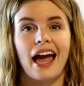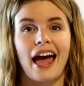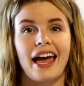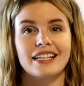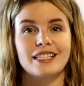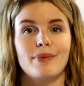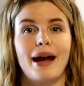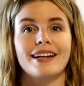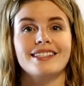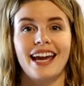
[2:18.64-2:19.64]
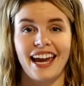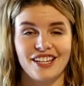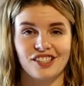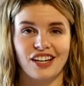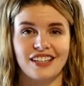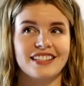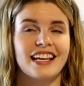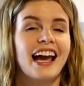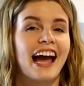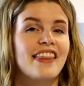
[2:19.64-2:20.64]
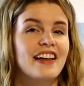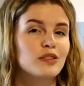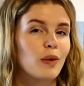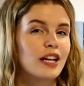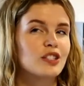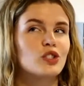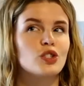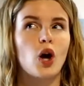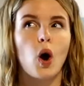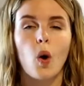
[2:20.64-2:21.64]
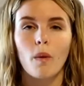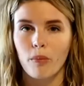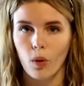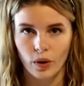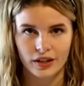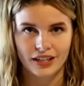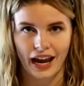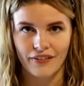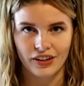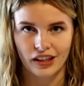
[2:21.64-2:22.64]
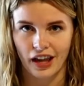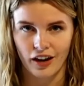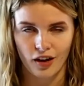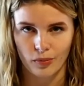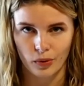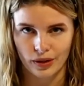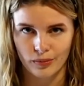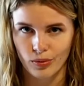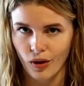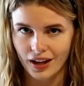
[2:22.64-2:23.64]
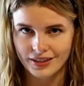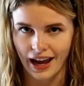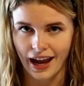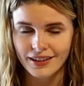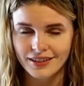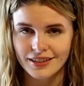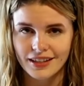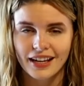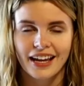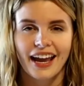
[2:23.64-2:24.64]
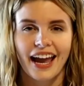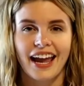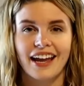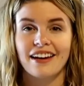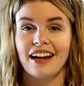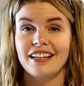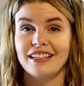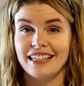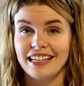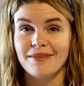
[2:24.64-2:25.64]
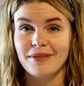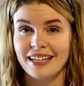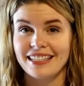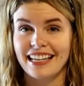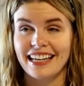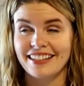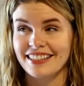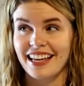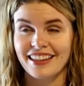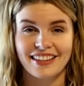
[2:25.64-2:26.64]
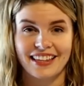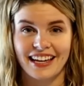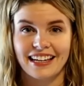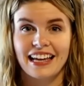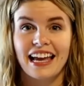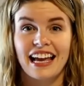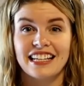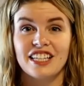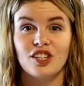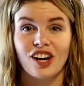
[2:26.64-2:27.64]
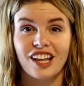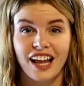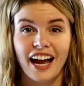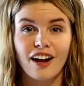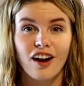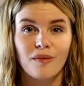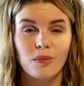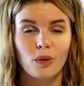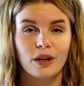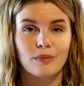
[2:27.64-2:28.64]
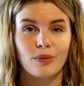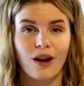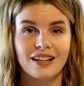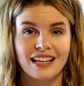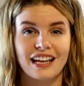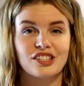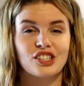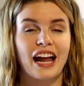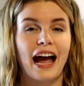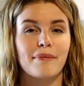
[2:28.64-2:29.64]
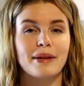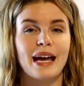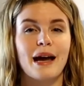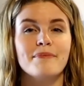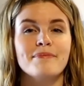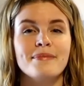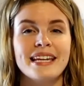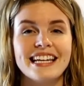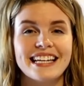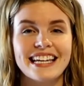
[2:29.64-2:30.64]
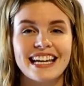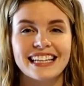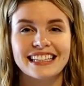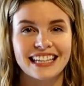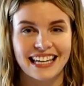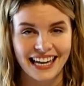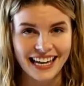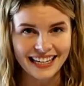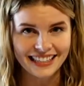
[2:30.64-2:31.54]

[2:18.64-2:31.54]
expectations. And that's why it's so important to have a client onboarding process. And I am going to say, here's the other thing, is that your client onboarding process should happen immediately